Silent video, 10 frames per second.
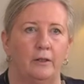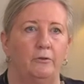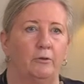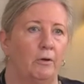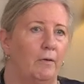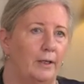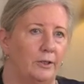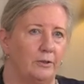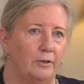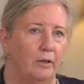and to
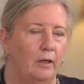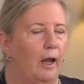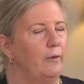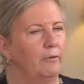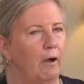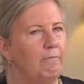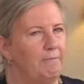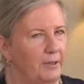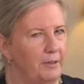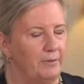Croatia, and they're all
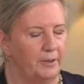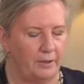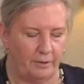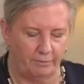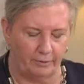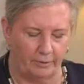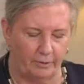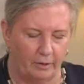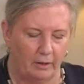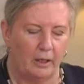very, very different.
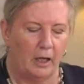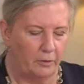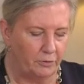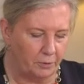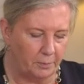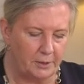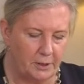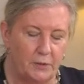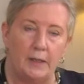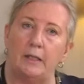The trip
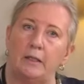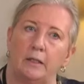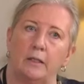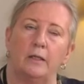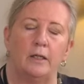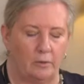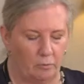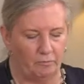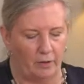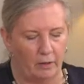to India
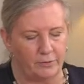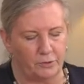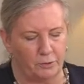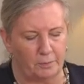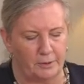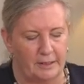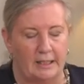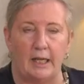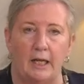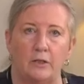involves a trip to the
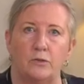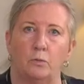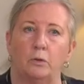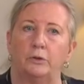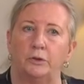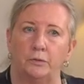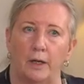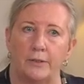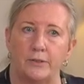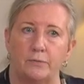King's World
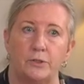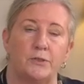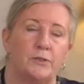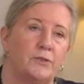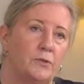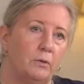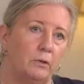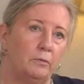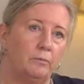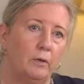Trust, which is a
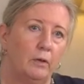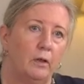school.